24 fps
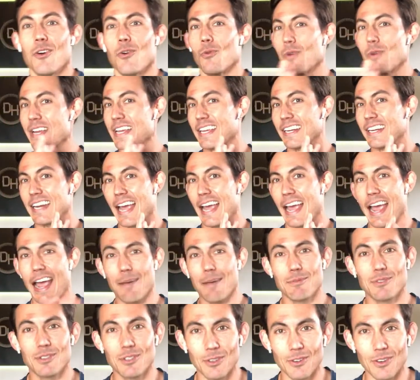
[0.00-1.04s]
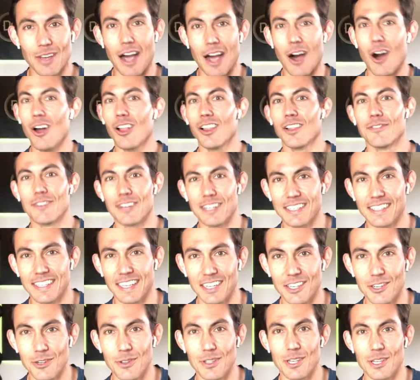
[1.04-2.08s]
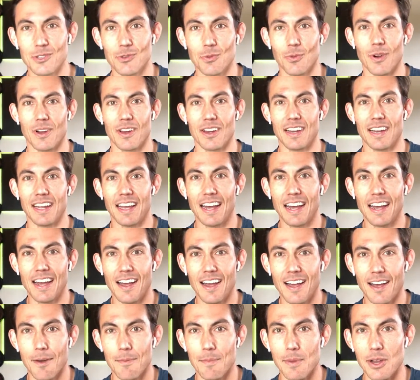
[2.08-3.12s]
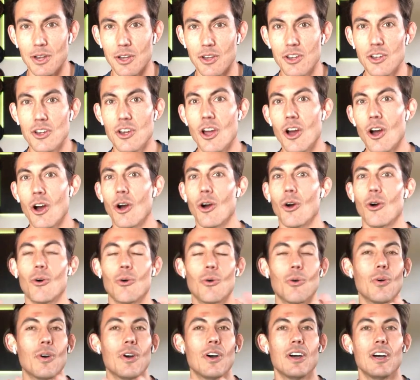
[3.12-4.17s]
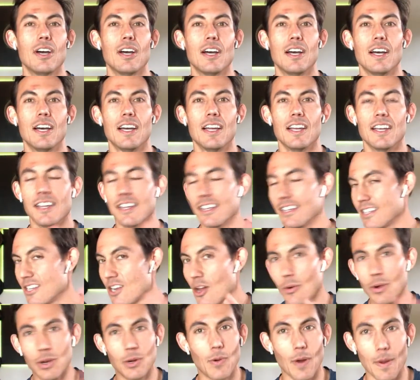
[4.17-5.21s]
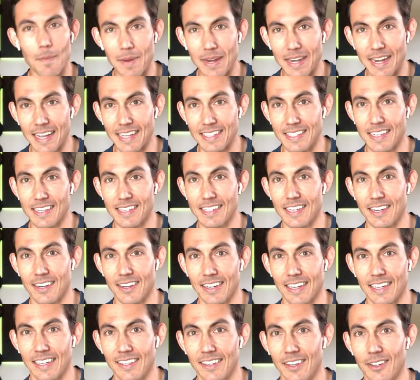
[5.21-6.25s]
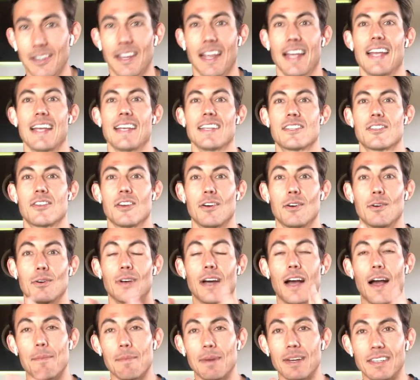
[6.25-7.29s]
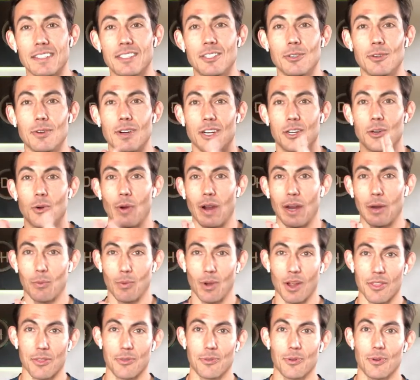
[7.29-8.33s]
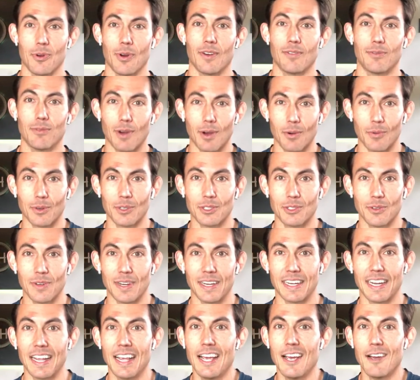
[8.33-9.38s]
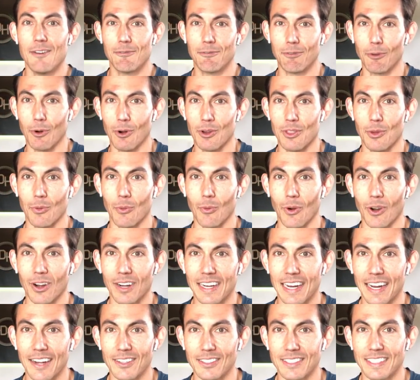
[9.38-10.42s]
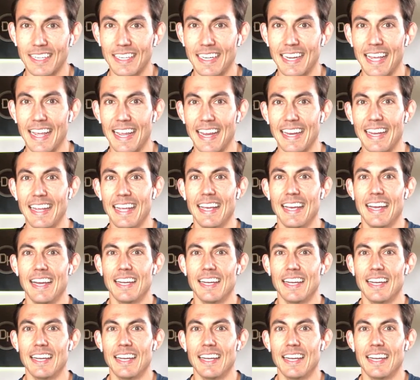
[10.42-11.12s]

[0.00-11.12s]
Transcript: We can absolutely, all of us can do this one. No equipment necessary, okay? So I'm gonna do a quick run through of what we're doing for the workout today.